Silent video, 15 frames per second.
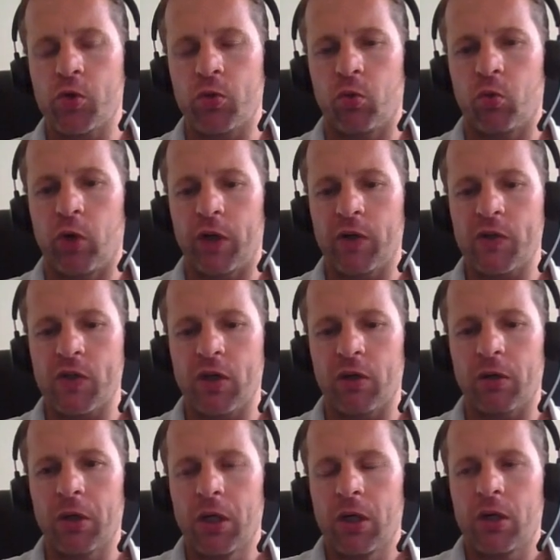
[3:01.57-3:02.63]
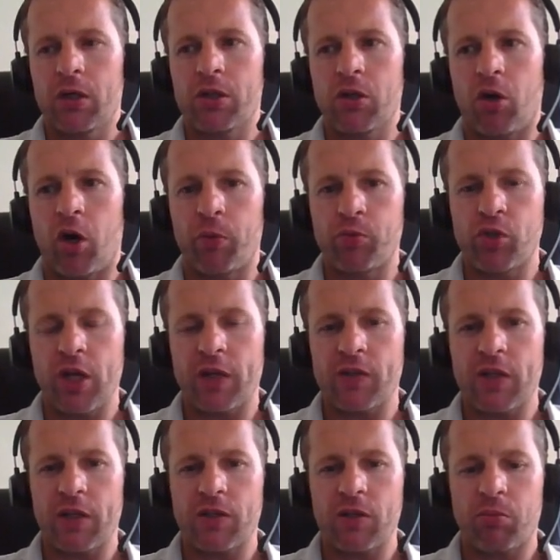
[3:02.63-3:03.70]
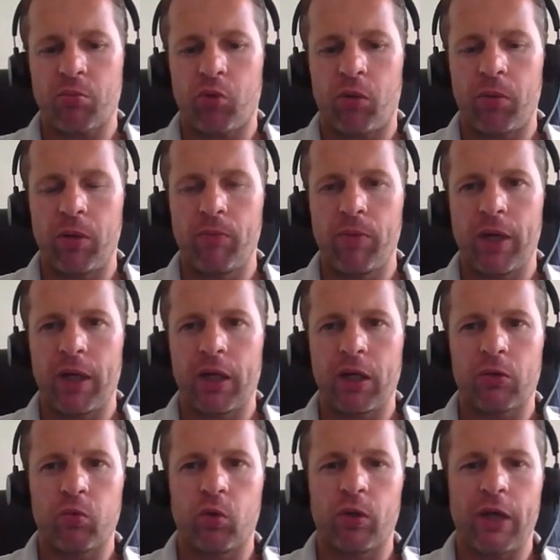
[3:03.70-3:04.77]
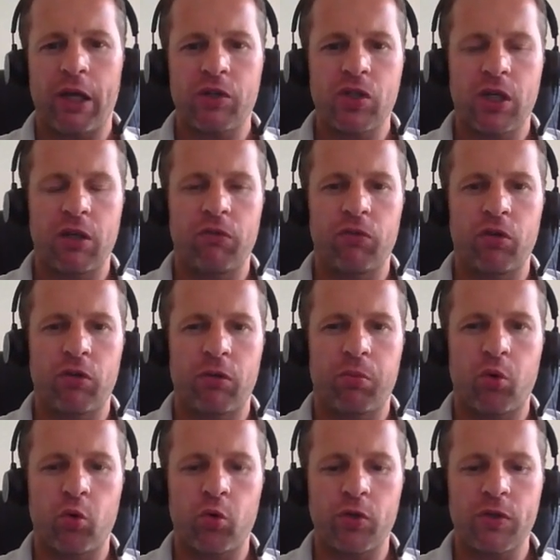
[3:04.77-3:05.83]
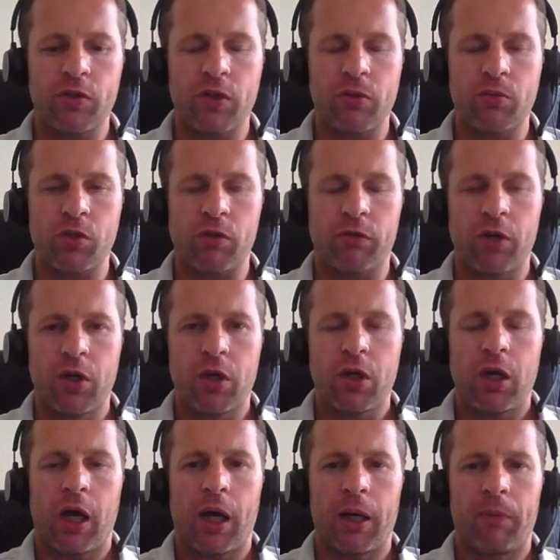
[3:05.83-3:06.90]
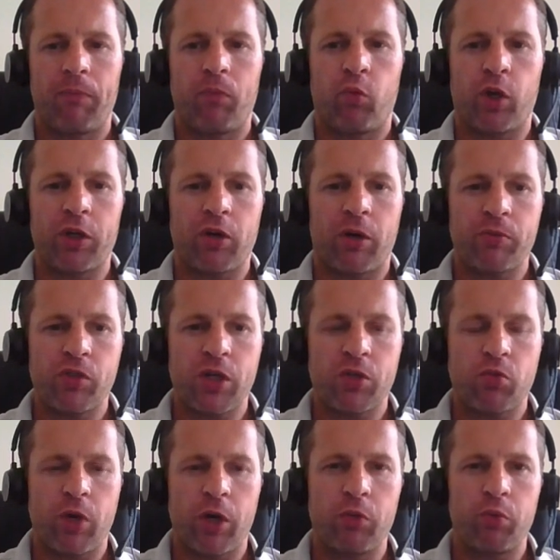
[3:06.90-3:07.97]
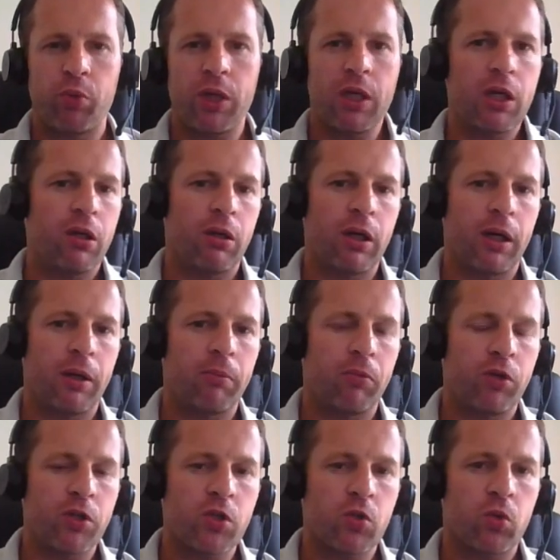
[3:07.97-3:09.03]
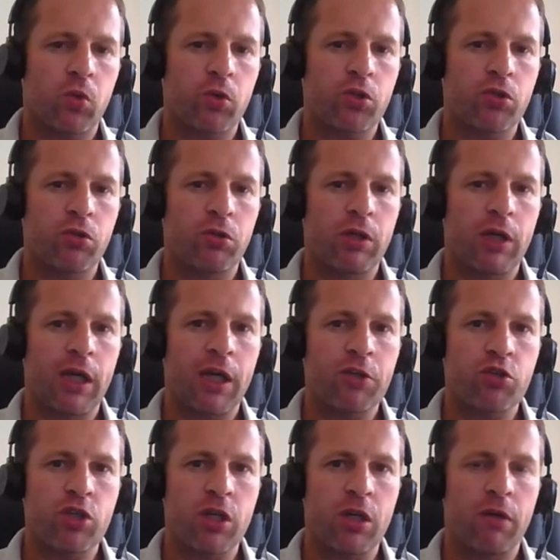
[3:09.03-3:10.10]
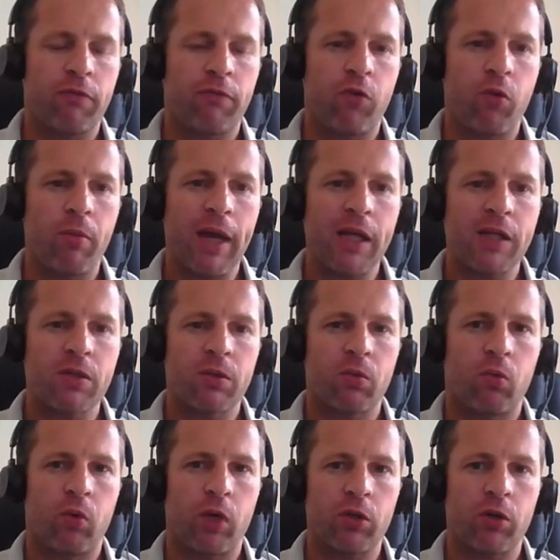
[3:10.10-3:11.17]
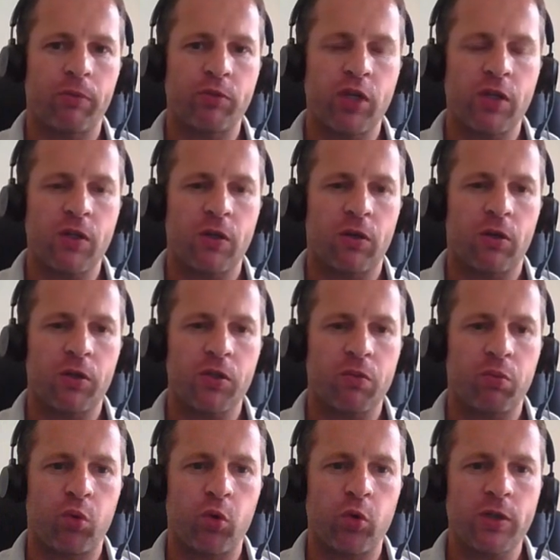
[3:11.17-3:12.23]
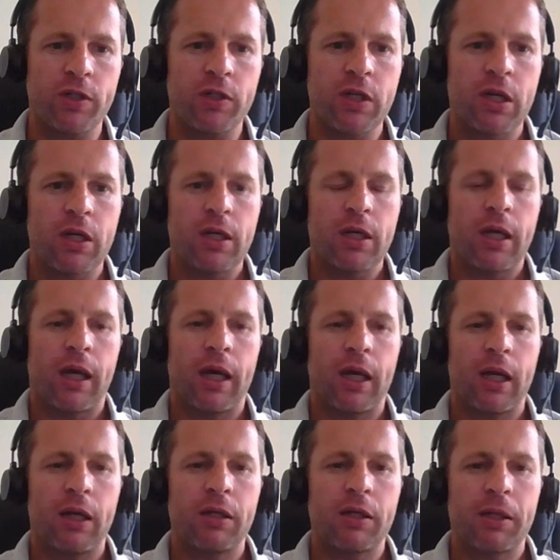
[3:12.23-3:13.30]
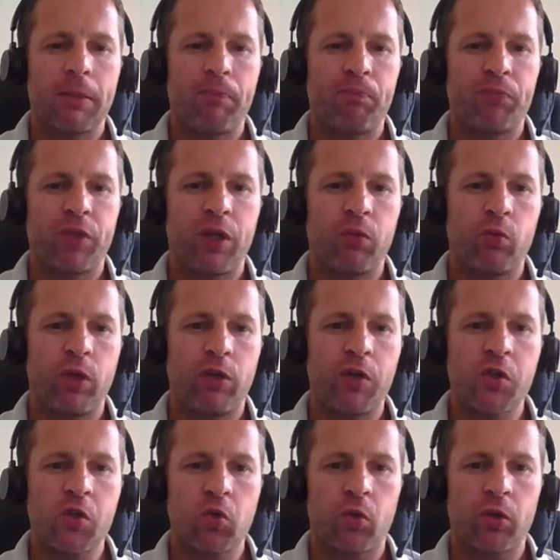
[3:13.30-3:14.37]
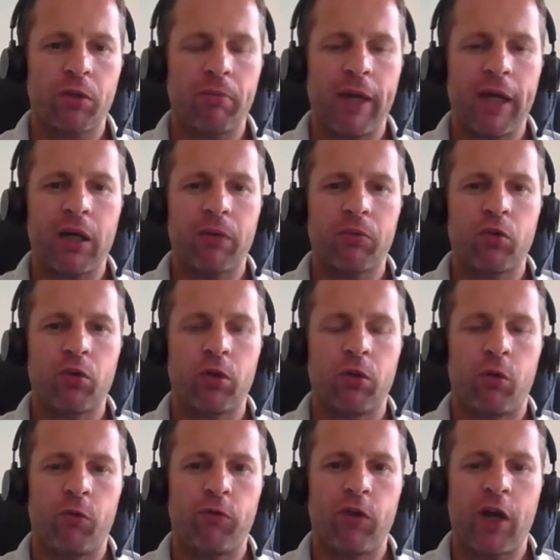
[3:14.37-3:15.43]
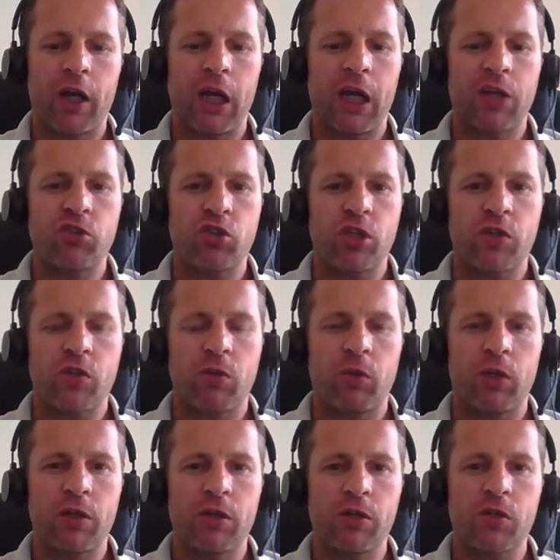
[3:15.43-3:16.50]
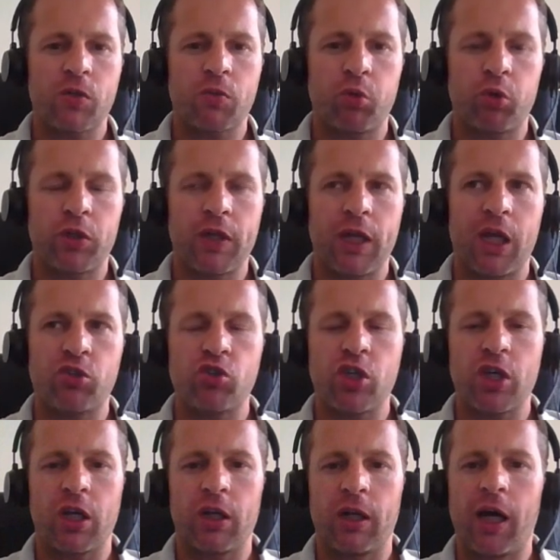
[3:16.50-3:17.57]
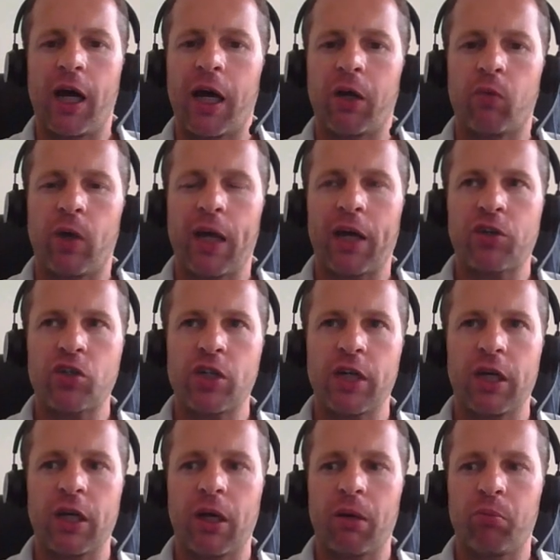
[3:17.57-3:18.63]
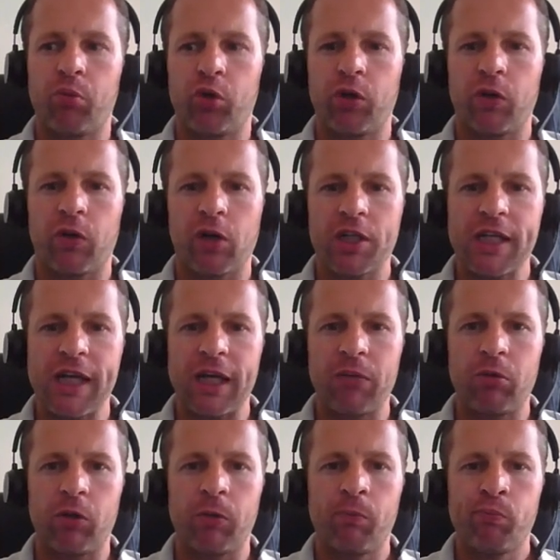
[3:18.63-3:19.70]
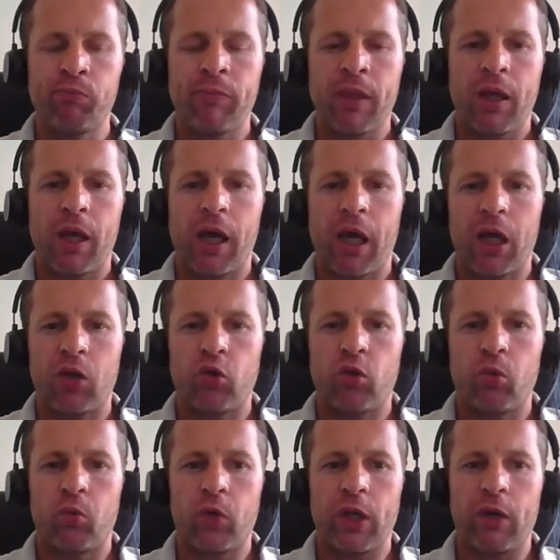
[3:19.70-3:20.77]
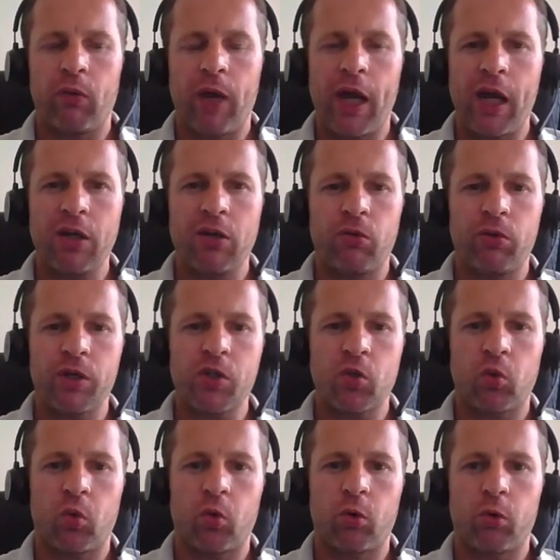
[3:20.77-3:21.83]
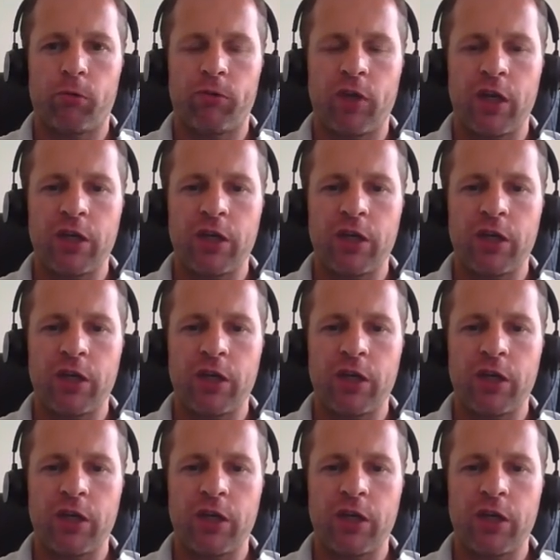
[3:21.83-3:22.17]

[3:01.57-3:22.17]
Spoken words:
or what is the objects that's a problem, and it will actually give you a report in terms of what objects won't be restored to the XG format, and what objects are not supported. And then we restored the backup to an offline XG. So we didn't just put the XG in line, we actually put it on a table, and we ran the restore of the